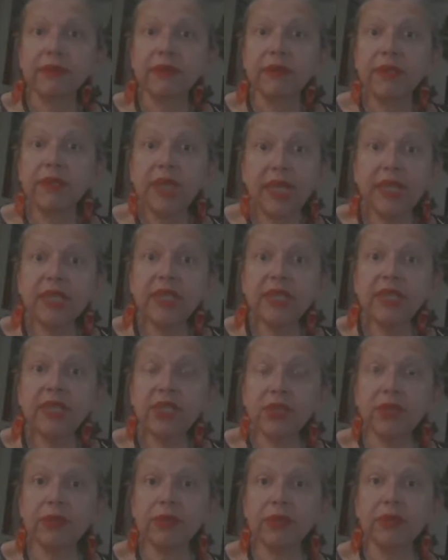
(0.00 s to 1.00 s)
And it is
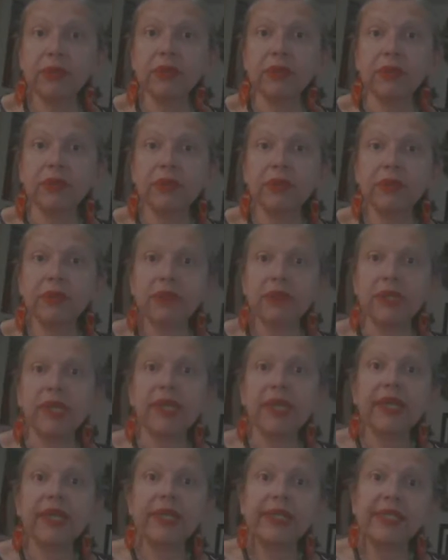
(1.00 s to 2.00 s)
true.
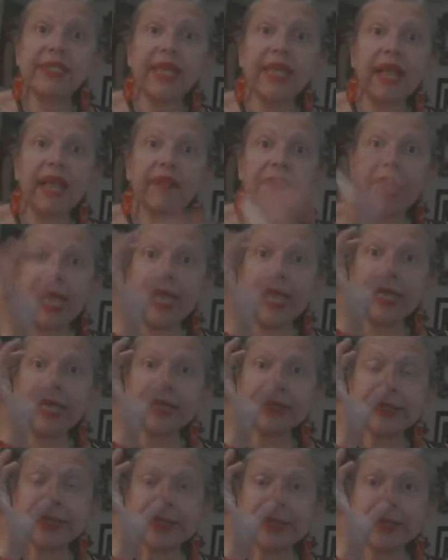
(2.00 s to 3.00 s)

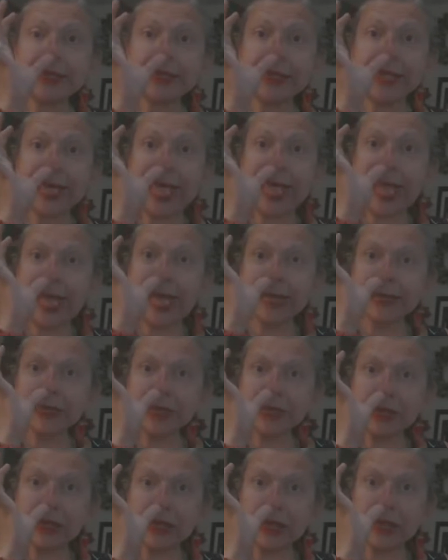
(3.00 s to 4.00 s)
Self-hate is a
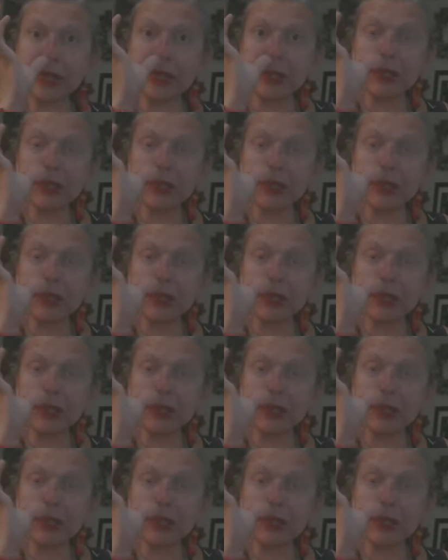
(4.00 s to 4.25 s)
cancer